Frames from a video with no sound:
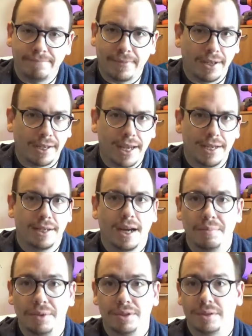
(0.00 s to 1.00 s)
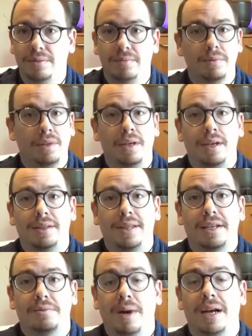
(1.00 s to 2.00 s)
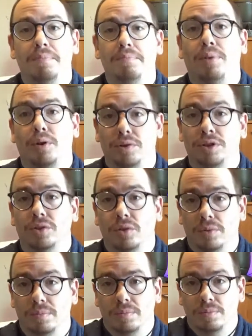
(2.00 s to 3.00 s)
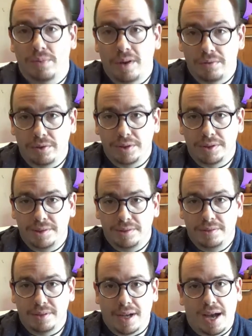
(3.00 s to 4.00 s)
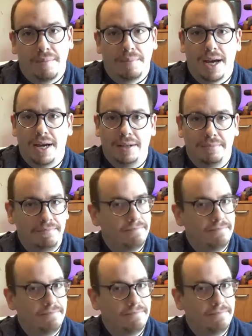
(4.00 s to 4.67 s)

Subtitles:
Again, that's my personal preference. I'm not,